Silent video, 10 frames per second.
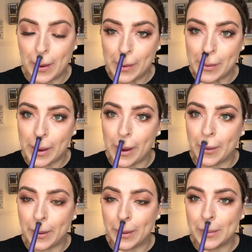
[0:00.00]
So
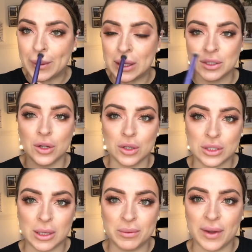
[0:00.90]
these are all good
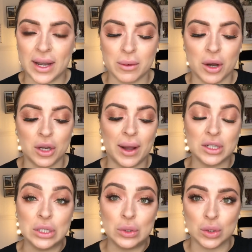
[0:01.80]
tips for anyone who
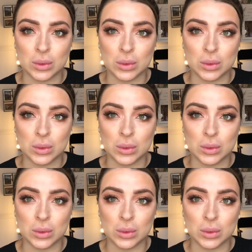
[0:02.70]
actually does